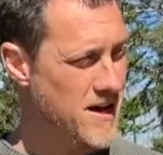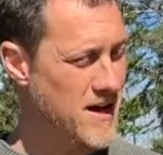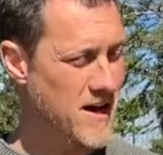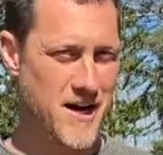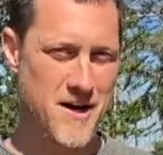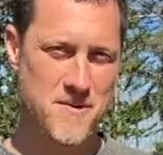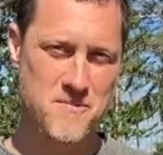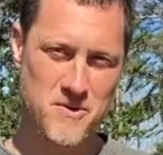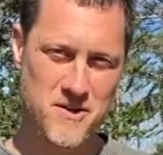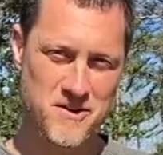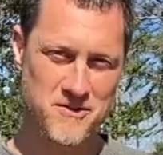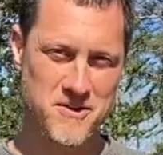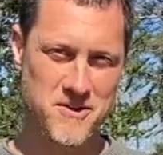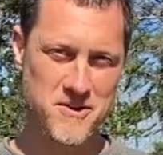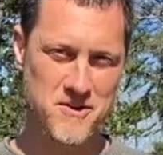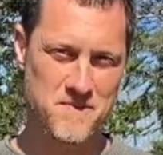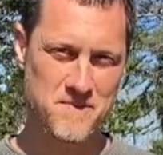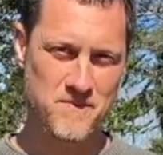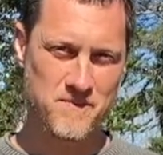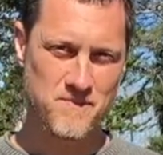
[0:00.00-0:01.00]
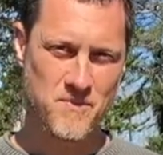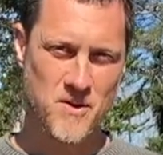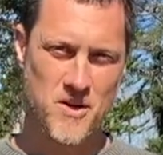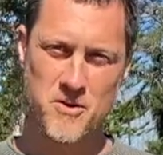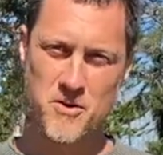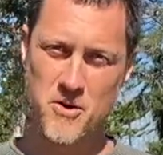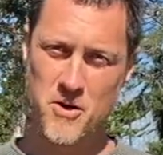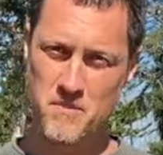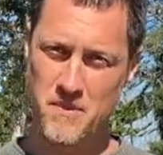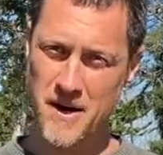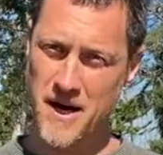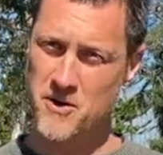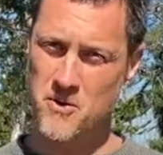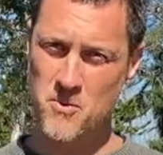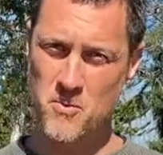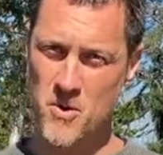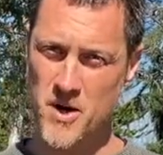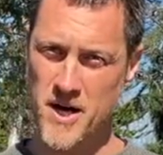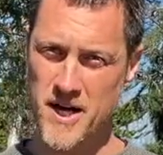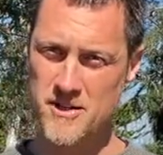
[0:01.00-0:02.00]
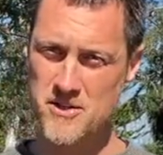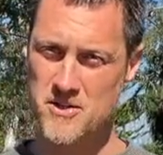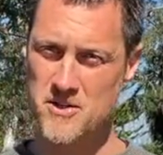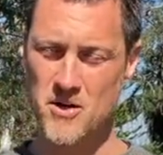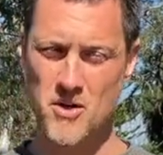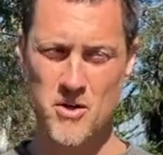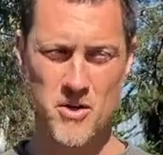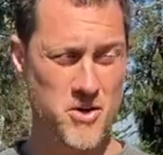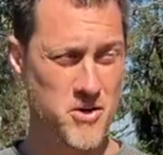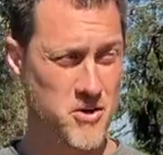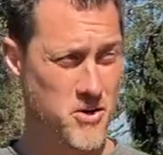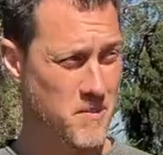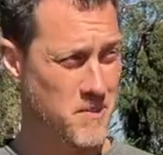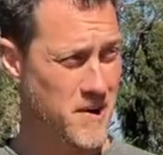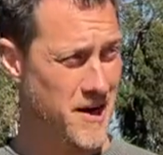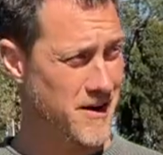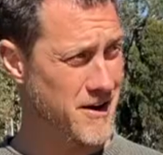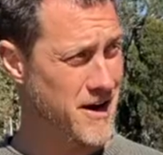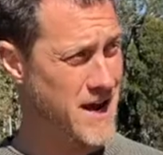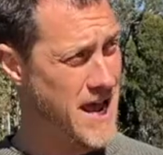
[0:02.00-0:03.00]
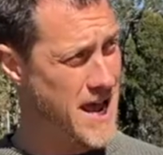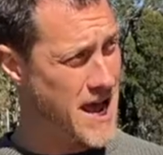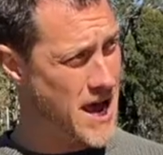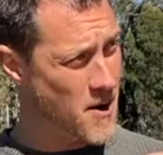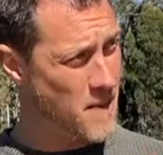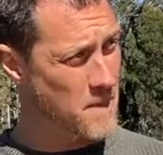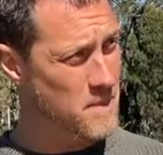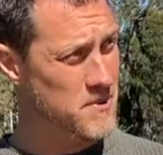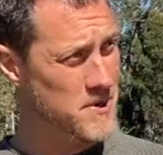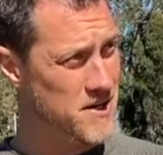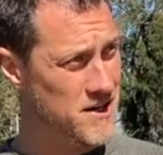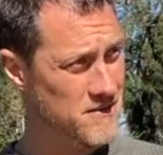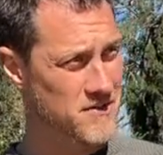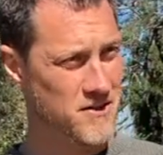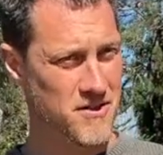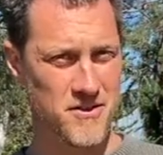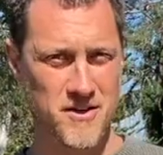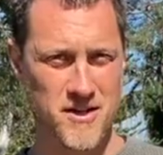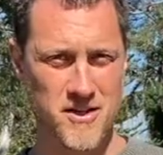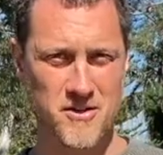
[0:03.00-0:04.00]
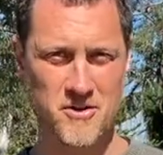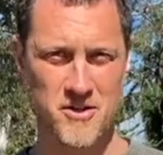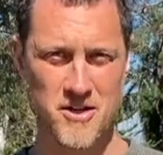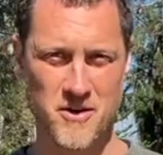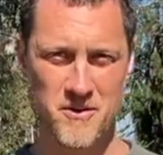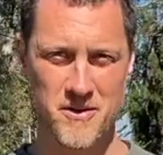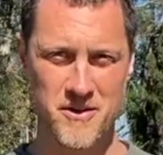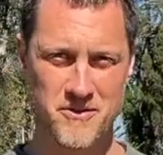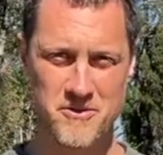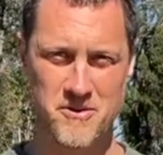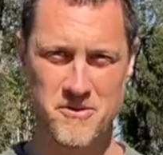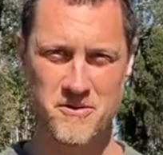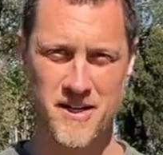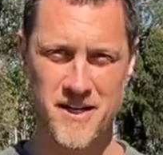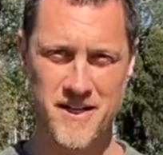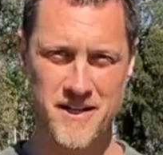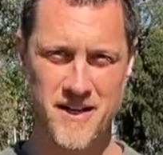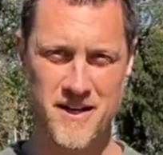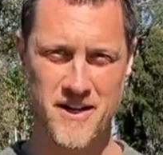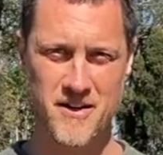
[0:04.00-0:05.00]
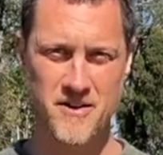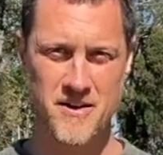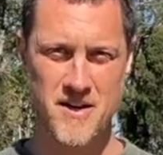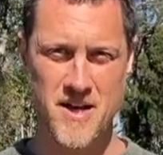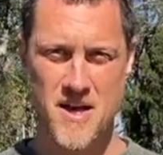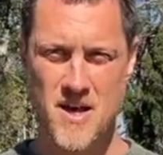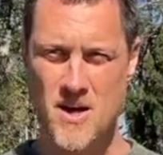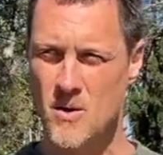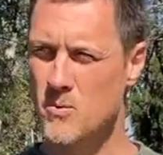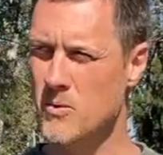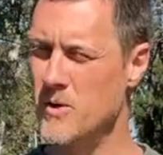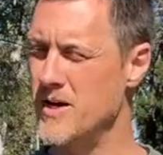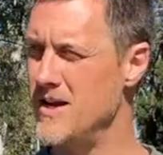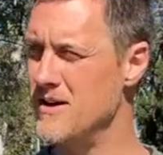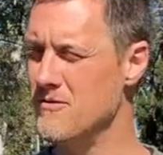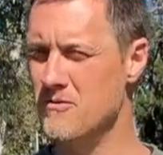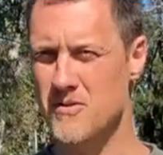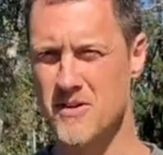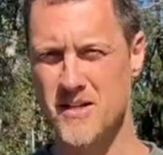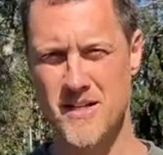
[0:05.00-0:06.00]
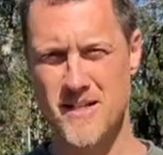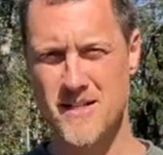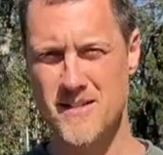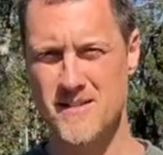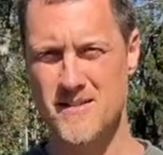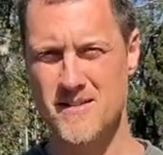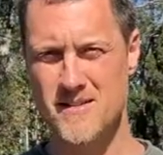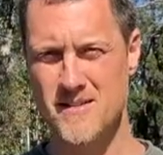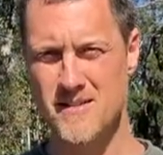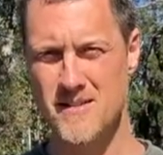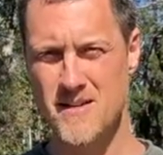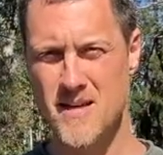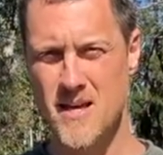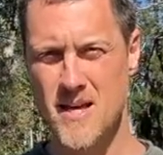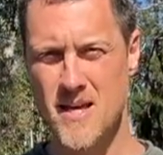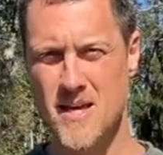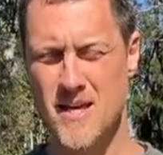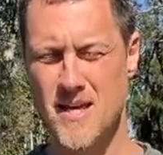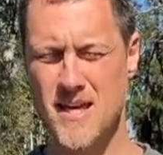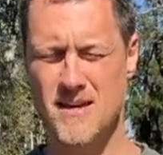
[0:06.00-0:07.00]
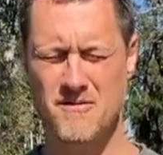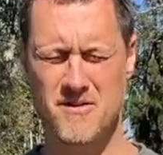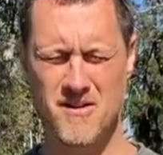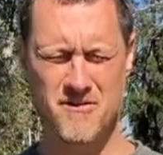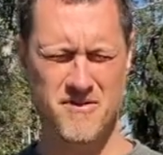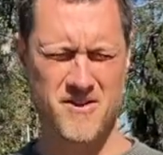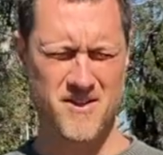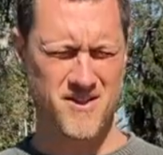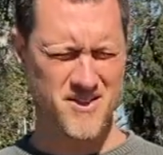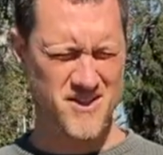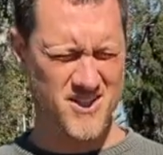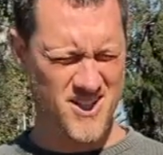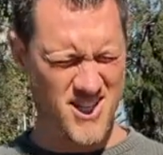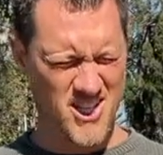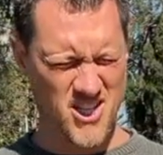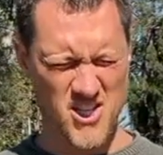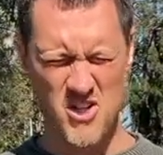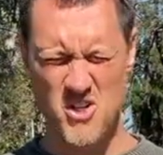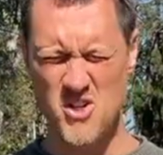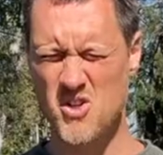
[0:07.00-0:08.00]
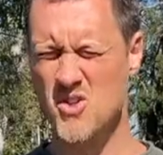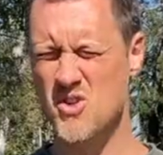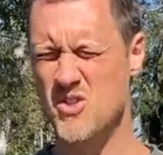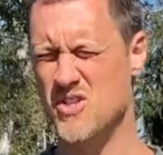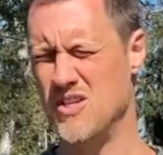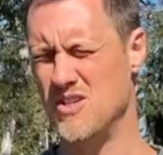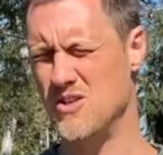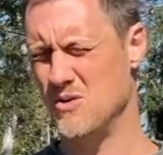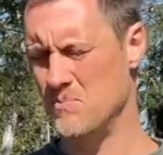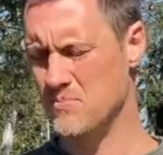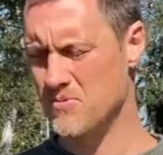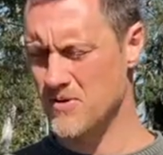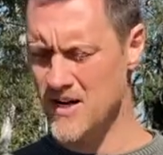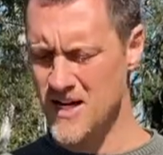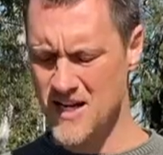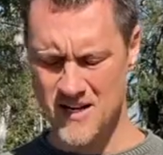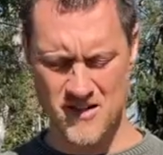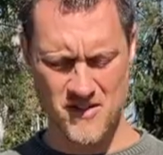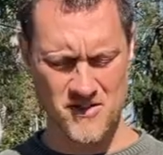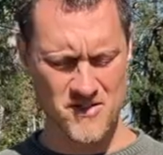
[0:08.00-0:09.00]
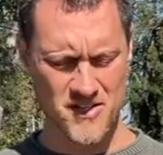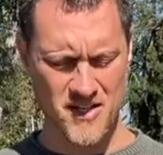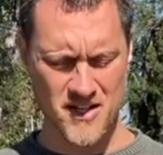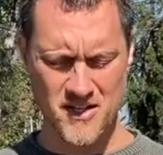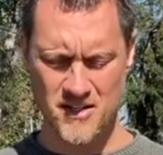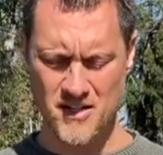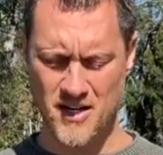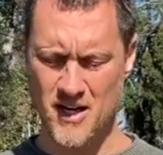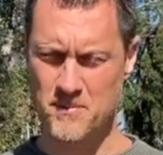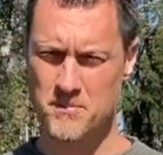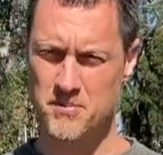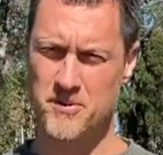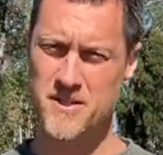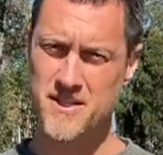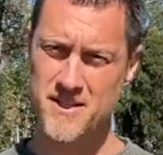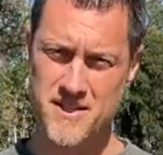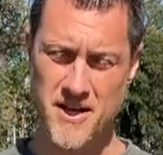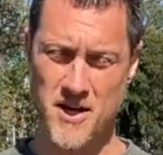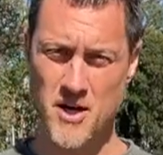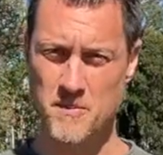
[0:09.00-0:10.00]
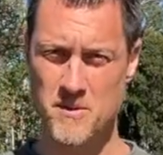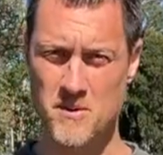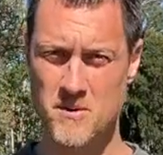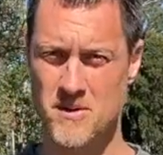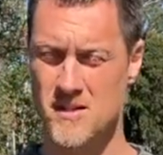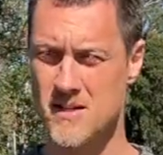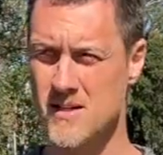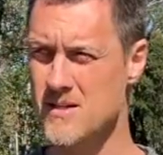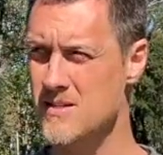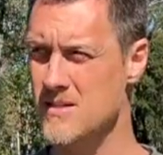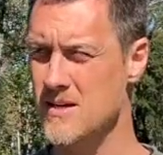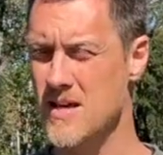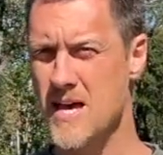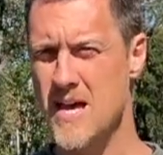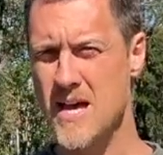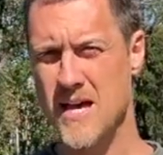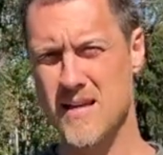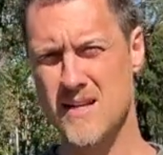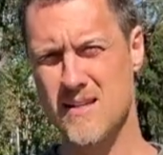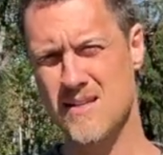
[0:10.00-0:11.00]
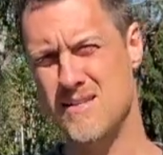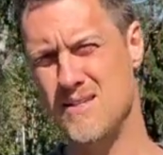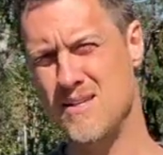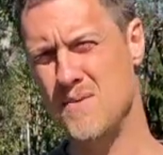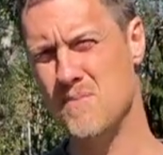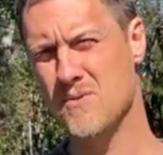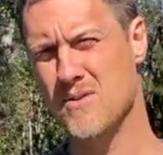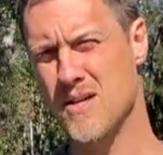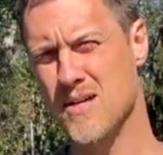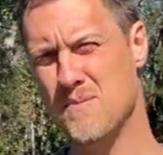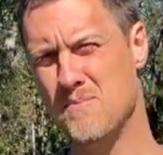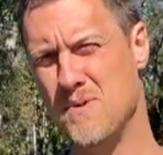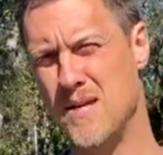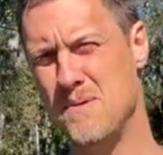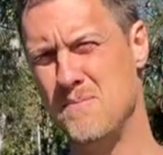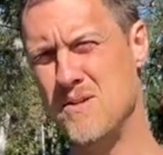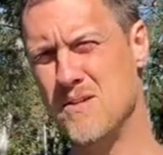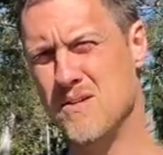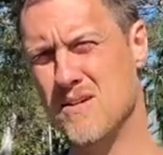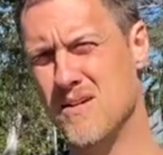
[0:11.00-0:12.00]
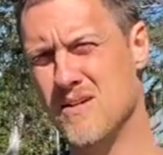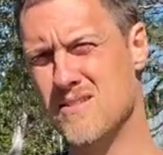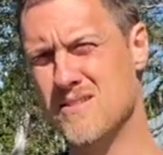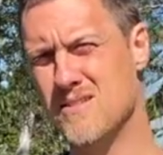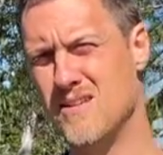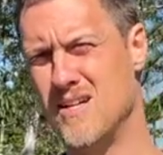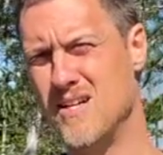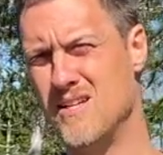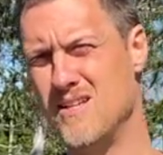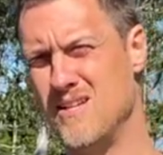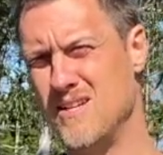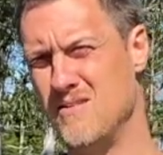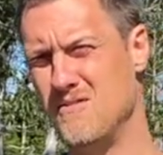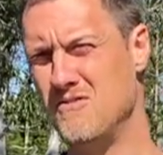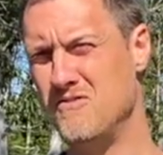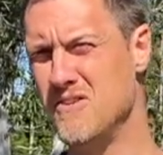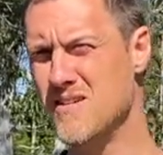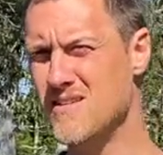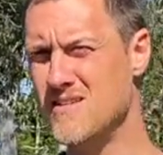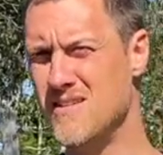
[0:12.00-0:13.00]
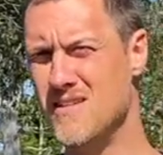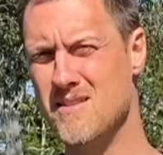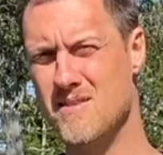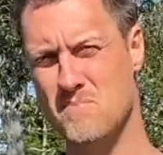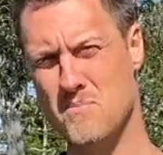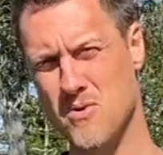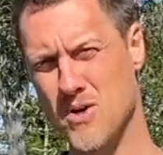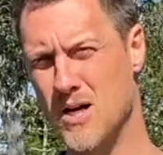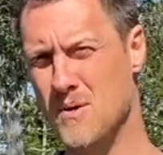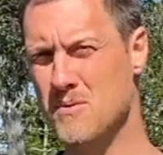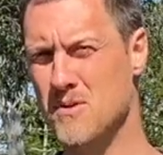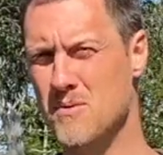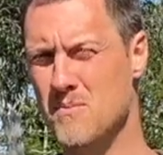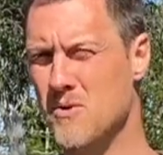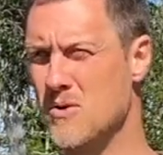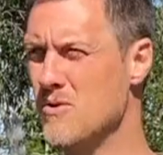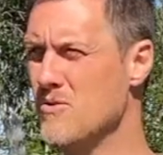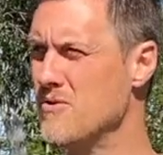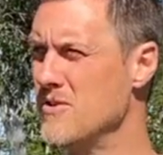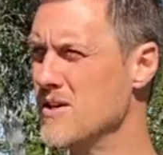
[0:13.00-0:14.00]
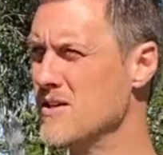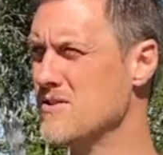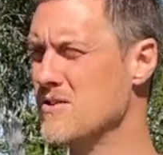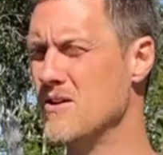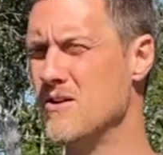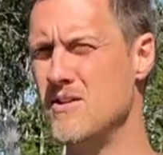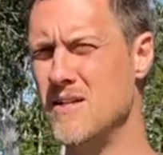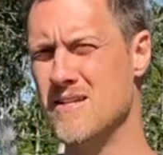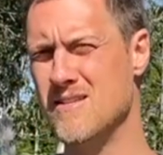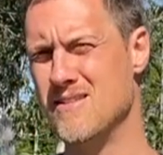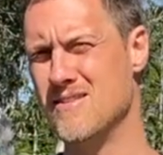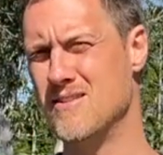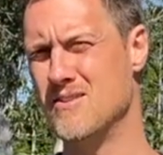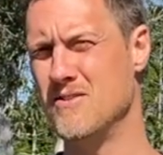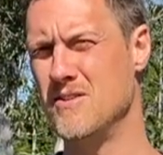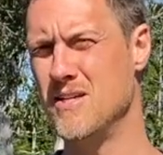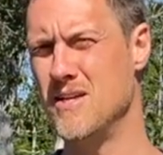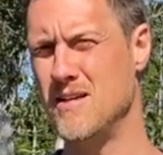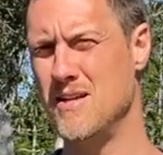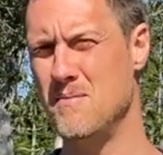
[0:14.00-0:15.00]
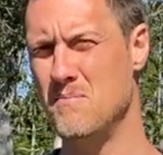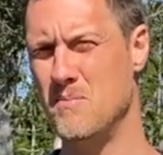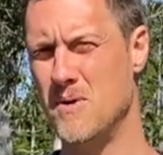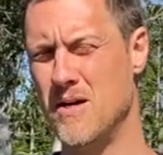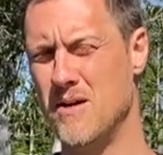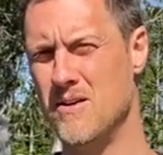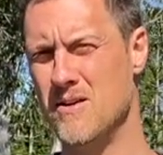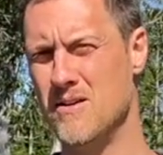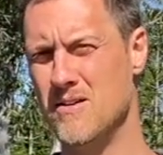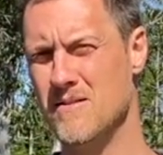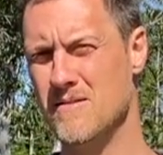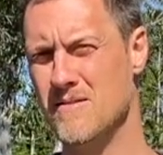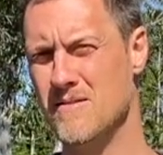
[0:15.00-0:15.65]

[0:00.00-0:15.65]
I'm with you no matter what. So no matter how big of a thing you're going through right now, whatever it is, even if it's just huge and you're praying and you're saying, God, please help me with this, and it seems like maybe God's not fixing the problem or things aren't necessarily getting better,